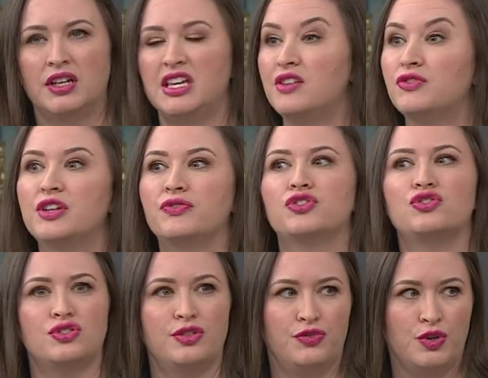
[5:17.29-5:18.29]
even if it's
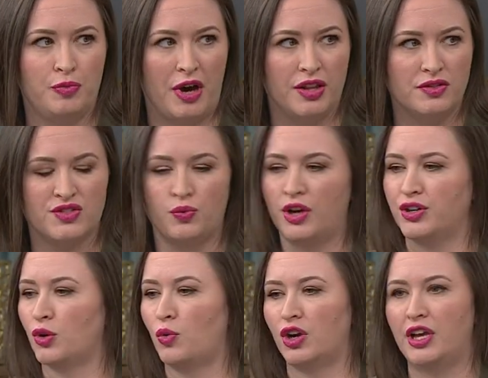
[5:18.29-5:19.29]
just a few months while
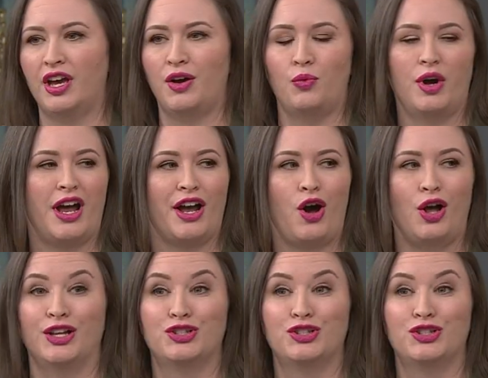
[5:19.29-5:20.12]
you're working what I call a